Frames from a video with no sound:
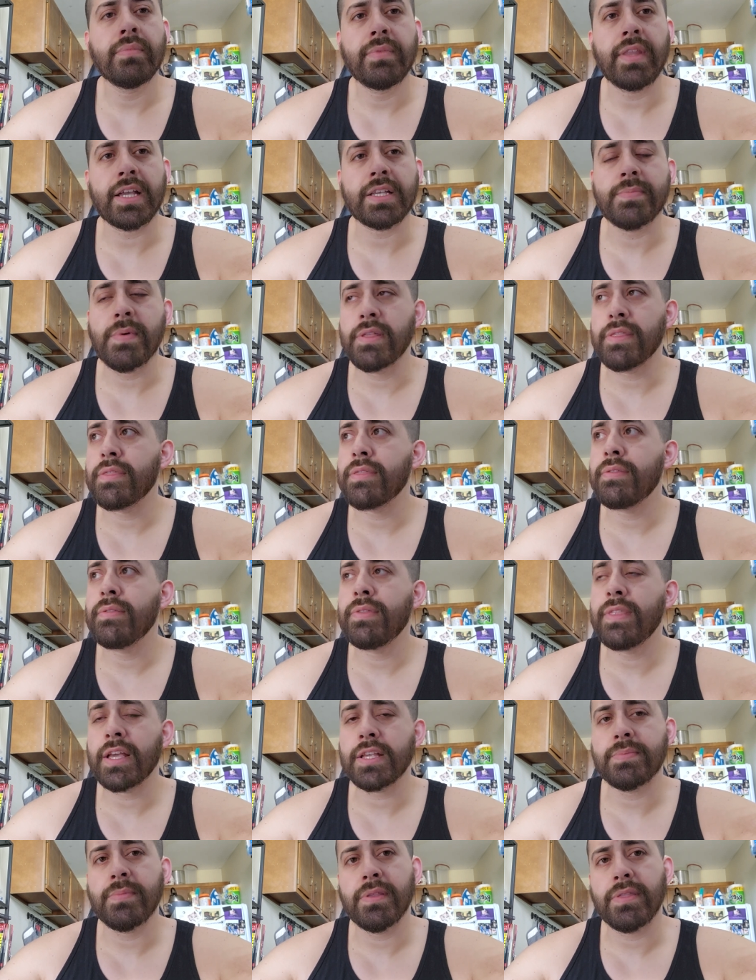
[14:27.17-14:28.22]
next month.
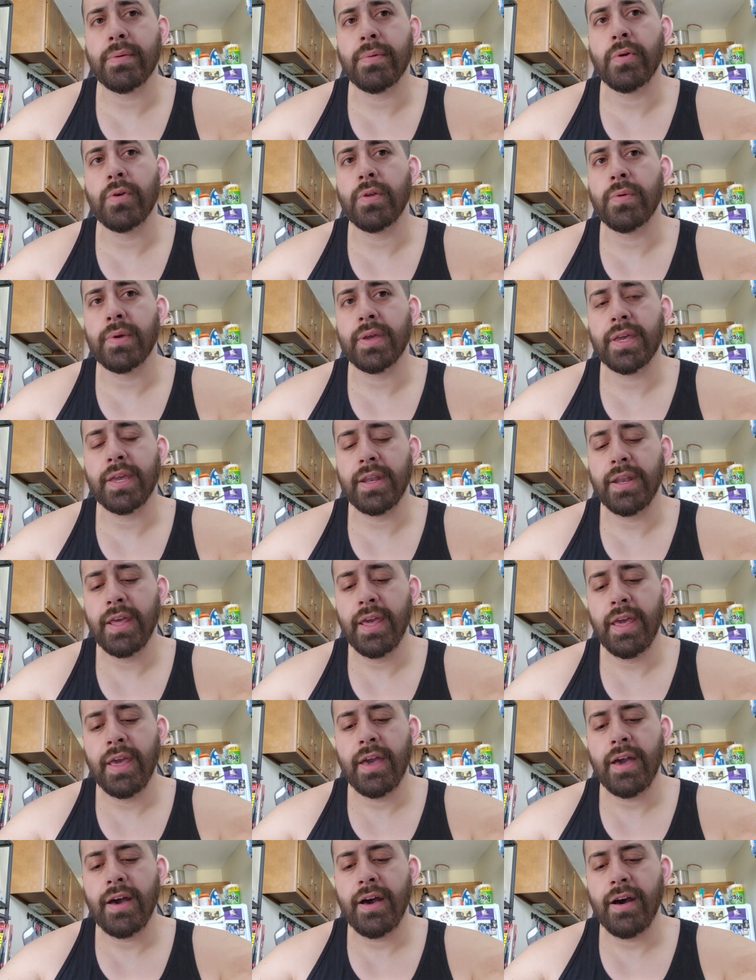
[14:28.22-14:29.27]
Next month I'm going to Wicked,
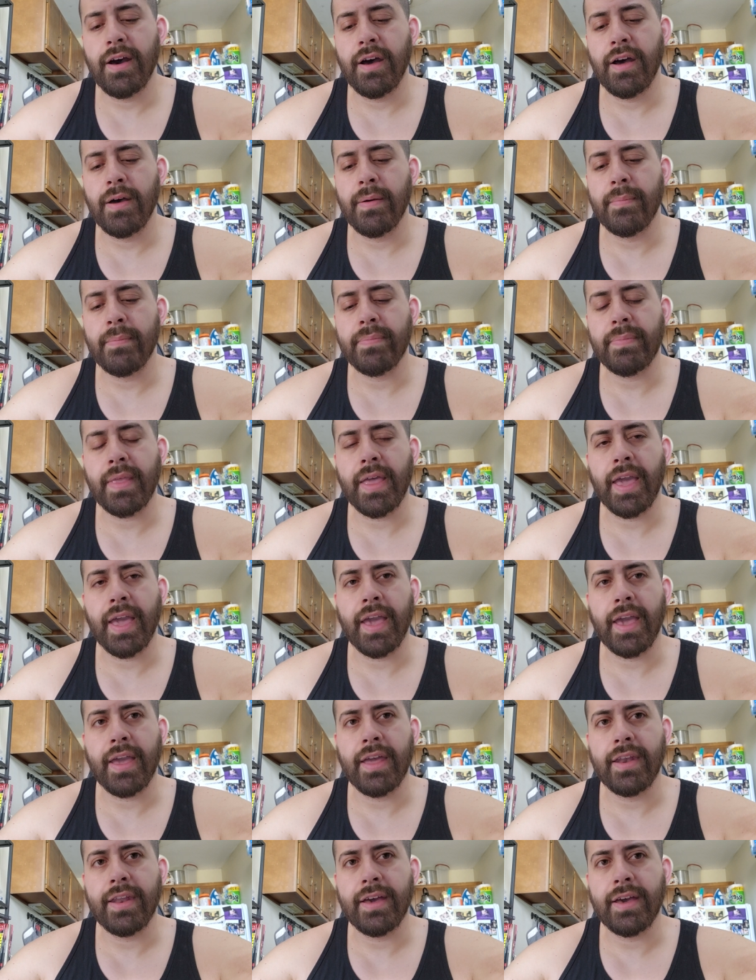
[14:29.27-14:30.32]
um,
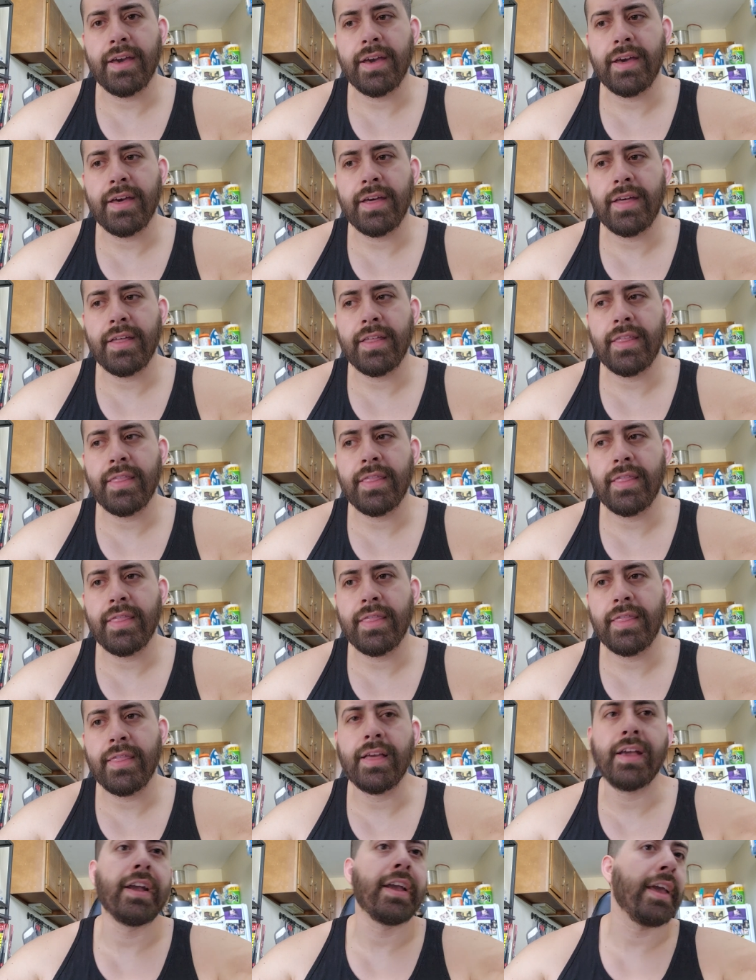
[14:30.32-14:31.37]
and uh,
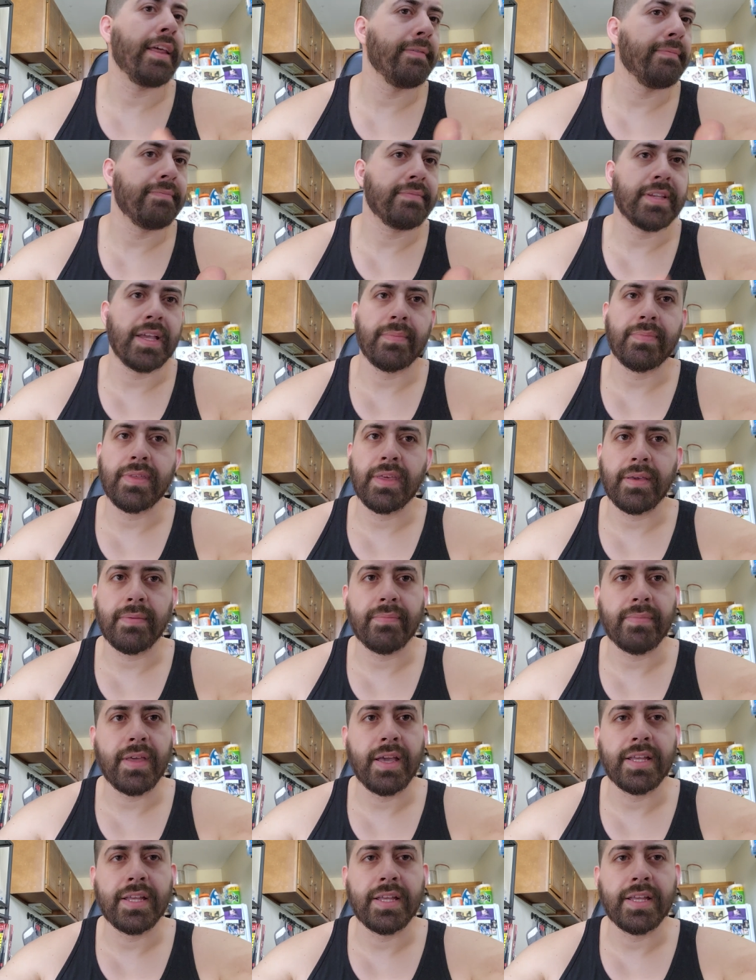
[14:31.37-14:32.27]
again same thing.